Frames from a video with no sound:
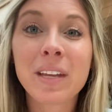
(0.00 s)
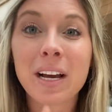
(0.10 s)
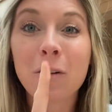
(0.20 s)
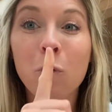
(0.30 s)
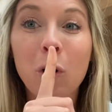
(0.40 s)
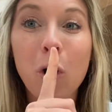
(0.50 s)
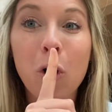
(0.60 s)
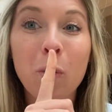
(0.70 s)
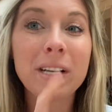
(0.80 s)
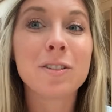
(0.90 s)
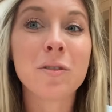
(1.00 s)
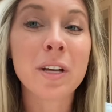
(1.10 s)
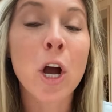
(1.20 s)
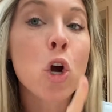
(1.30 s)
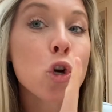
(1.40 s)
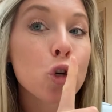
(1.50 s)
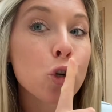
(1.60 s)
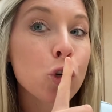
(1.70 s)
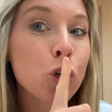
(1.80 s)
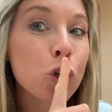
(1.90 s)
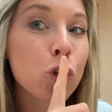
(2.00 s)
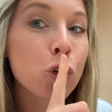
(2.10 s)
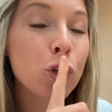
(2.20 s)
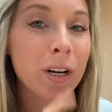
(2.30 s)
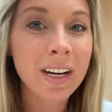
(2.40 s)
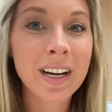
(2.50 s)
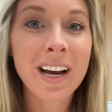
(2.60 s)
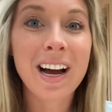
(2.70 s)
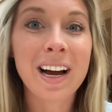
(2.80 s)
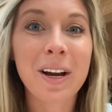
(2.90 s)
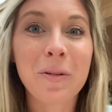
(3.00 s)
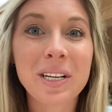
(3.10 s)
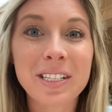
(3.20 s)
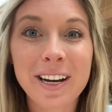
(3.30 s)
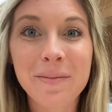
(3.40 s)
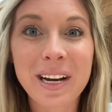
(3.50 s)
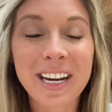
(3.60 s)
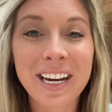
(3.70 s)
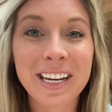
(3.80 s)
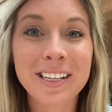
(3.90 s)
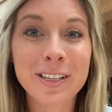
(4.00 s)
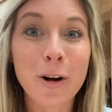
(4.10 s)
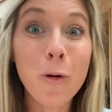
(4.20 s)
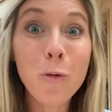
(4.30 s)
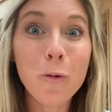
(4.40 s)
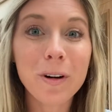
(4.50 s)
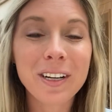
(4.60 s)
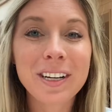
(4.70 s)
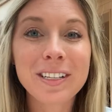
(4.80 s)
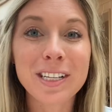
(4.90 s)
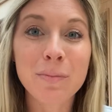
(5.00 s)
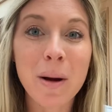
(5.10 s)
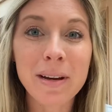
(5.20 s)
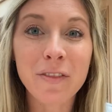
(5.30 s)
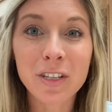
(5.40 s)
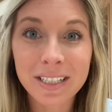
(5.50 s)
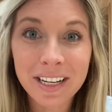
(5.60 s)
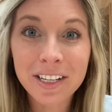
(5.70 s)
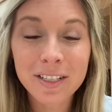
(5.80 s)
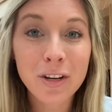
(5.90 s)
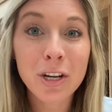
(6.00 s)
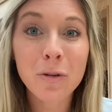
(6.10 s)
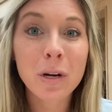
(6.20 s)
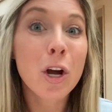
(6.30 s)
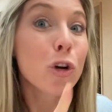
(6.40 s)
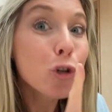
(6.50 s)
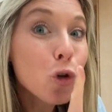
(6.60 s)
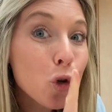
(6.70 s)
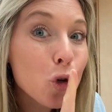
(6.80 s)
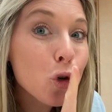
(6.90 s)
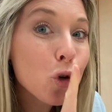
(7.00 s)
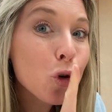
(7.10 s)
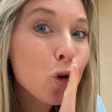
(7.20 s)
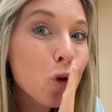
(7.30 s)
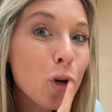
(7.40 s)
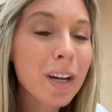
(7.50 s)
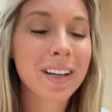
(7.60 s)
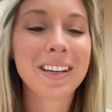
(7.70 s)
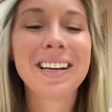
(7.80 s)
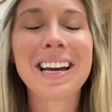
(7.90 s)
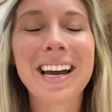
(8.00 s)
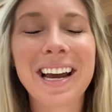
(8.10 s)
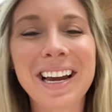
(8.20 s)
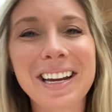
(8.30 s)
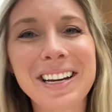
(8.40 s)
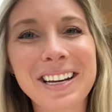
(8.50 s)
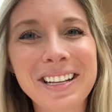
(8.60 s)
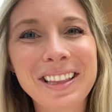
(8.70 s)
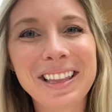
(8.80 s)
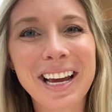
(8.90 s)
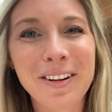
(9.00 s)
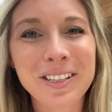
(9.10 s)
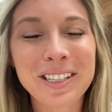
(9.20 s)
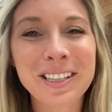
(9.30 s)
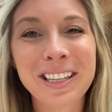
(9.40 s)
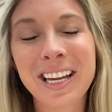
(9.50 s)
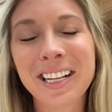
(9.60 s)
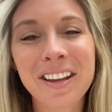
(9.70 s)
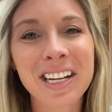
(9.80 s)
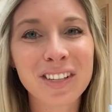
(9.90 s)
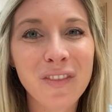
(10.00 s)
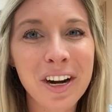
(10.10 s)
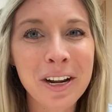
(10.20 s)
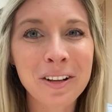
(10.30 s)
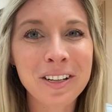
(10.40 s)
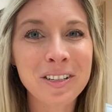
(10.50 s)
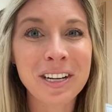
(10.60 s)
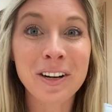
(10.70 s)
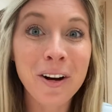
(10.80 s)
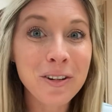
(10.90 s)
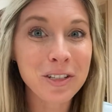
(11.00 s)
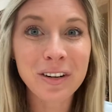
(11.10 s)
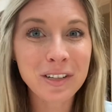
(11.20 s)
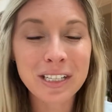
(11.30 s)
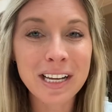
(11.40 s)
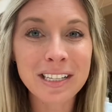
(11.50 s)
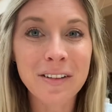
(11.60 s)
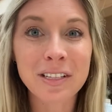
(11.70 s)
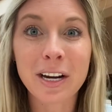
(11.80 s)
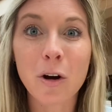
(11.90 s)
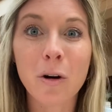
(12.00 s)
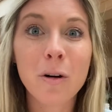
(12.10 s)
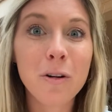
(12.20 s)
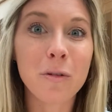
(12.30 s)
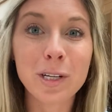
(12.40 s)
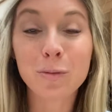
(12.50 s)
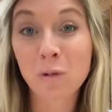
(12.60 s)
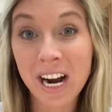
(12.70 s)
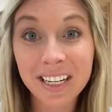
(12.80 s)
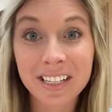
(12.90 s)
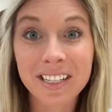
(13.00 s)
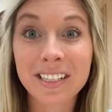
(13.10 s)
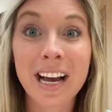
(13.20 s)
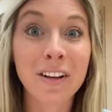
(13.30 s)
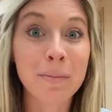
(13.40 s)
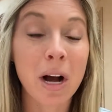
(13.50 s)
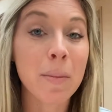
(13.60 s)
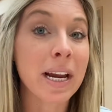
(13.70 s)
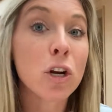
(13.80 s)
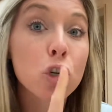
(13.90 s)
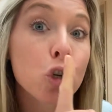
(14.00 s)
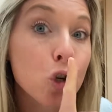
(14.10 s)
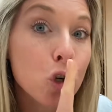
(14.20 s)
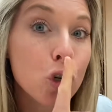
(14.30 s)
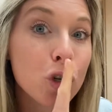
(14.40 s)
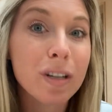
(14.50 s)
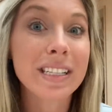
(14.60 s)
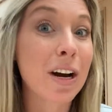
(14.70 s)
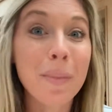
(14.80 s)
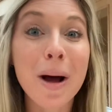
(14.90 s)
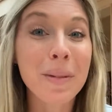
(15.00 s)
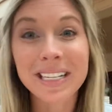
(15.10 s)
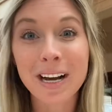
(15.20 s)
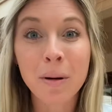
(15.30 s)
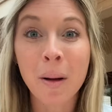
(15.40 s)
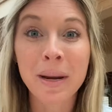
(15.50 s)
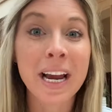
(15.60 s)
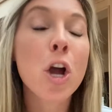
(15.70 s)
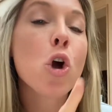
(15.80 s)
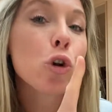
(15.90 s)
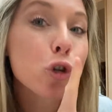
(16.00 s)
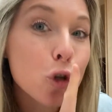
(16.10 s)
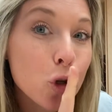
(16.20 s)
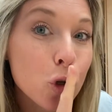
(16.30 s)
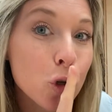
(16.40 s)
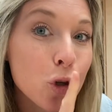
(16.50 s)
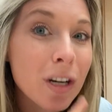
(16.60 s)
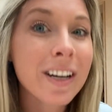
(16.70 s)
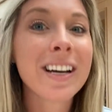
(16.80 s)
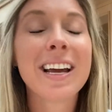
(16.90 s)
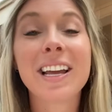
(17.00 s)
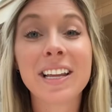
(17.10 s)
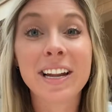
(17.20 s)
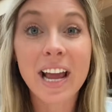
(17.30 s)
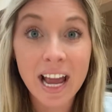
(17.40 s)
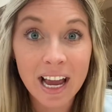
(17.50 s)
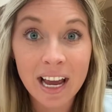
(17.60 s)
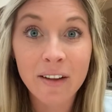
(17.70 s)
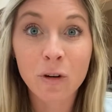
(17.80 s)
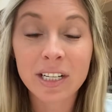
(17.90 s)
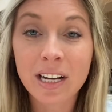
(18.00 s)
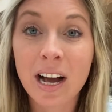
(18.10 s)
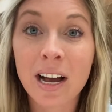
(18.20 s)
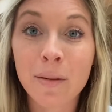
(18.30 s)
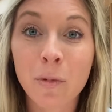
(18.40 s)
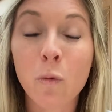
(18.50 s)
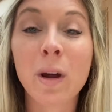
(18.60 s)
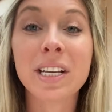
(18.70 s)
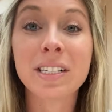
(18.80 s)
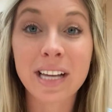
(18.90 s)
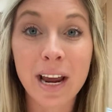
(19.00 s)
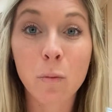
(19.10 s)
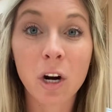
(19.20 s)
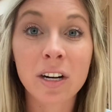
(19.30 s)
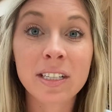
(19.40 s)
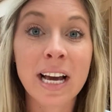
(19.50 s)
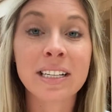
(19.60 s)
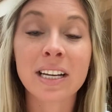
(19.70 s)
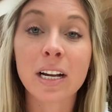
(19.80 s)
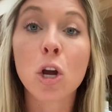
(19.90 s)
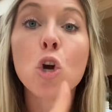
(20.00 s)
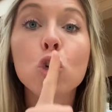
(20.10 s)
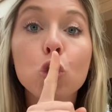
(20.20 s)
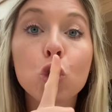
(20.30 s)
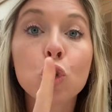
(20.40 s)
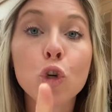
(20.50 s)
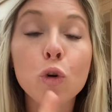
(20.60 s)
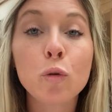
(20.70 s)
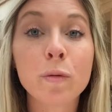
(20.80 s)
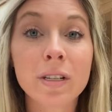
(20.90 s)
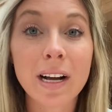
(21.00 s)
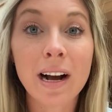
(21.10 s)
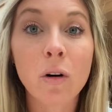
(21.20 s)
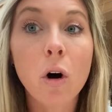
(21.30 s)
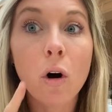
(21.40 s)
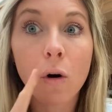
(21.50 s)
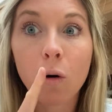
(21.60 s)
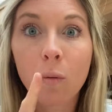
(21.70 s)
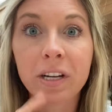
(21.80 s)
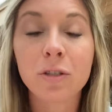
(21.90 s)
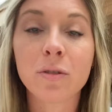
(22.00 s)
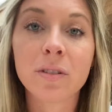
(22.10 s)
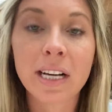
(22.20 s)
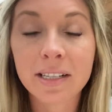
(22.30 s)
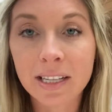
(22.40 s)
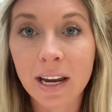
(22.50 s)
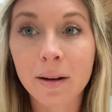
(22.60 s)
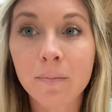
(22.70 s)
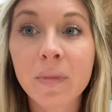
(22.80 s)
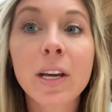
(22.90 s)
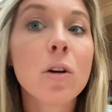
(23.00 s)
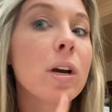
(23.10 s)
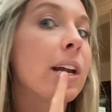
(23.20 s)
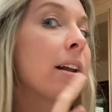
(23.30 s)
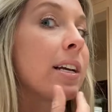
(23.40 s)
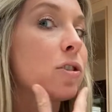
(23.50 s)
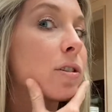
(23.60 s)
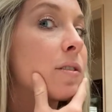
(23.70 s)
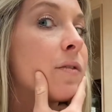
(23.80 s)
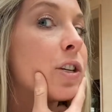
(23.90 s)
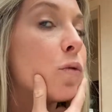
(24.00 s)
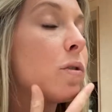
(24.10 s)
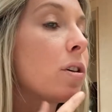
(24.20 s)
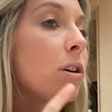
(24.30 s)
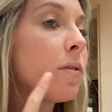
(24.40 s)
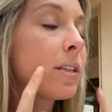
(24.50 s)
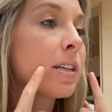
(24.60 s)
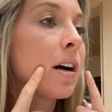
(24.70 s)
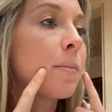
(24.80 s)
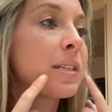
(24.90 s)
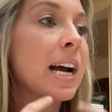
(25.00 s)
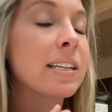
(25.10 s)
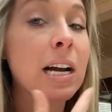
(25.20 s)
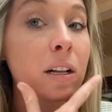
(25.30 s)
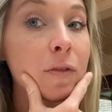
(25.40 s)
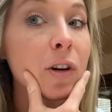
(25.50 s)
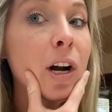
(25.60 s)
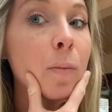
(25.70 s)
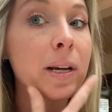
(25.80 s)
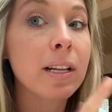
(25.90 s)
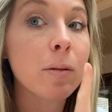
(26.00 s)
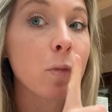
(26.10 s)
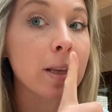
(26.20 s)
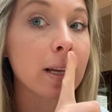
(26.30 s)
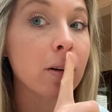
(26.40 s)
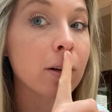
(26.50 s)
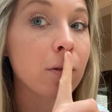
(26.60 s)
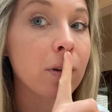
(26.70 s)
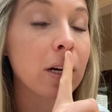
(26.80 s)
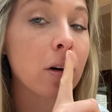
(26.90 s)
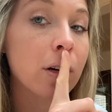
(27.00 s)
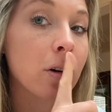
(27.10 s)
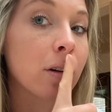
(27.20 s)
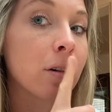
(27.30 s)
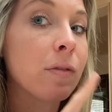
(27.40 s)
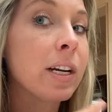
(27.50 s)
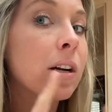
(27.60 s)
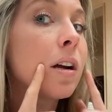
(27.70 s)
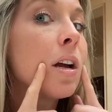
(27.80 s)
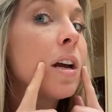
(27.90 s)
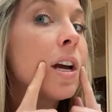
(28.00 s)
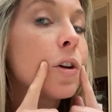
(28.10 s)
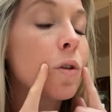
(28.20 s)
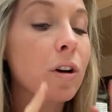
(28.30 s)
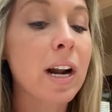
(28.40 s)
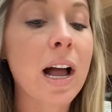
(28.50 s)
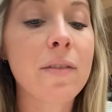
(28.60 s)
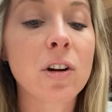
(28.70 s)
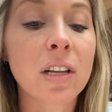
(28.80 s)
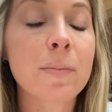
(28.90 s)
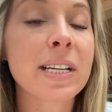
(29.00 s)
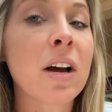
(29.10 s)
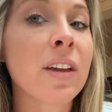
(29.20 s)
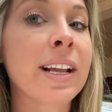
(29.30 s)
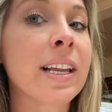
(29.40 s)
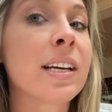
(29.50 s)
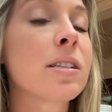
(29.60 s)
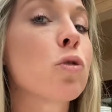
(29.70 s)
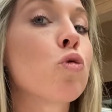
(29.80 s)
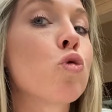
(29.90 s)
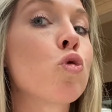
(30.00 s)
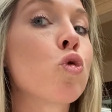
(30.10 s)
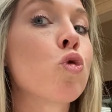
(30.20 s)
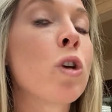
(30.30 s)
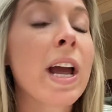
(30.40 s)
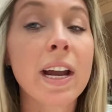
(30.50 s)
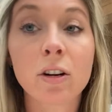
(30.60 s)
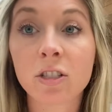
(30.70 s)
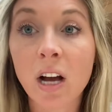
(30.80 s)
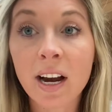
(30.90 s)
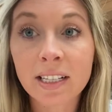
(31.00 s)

we'll always do the shh. I always say to my kids, oh, does mommy ever say this to you? Shh. And they'll think that that's funny. They'll say, no, she never says that. I was like, oh, we should practice telling mommy. Shh. Tell mommy. Shh. And then every time we say words, as in shoes, I'll always use that same. And it's just a visual cue. It's tactile if you're helping them with their little finger or your little finger. You're gonna have your lips out like this. And your tongue is